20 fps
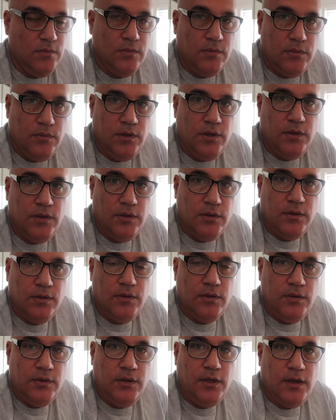
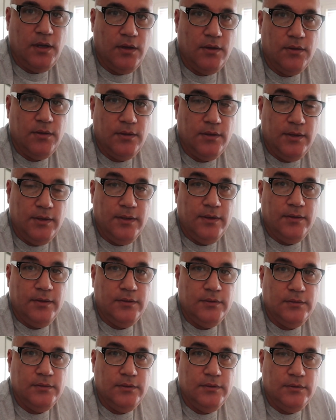yeah.
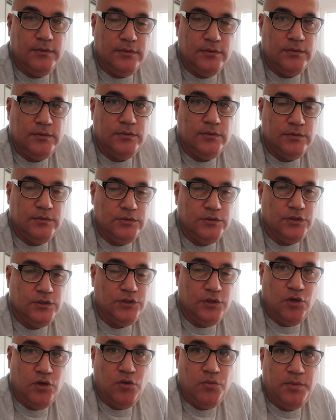Should
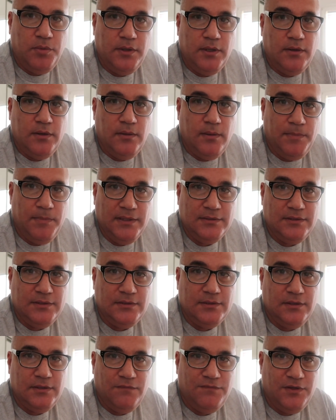you open a
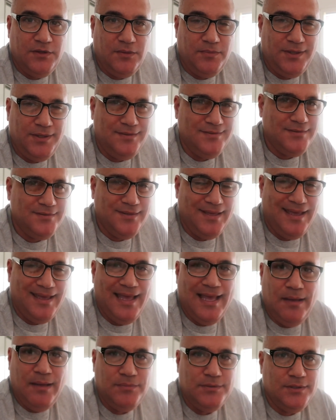business in the Philippines?
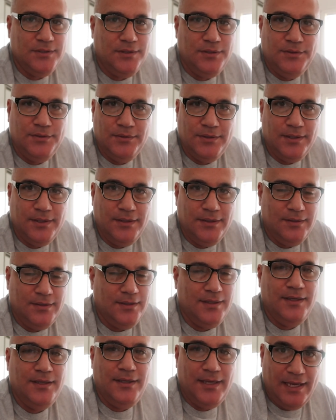Absolutely.
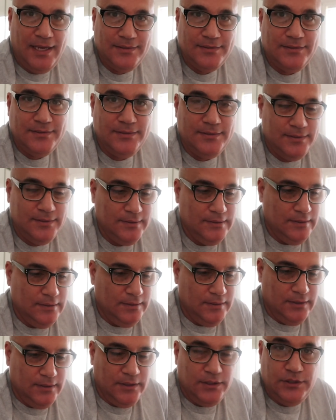Yes,
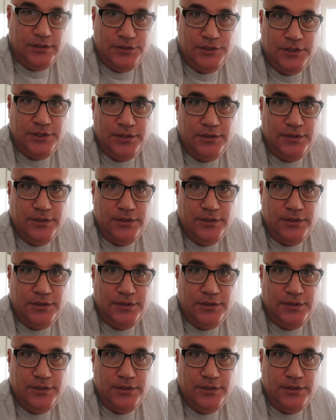you should.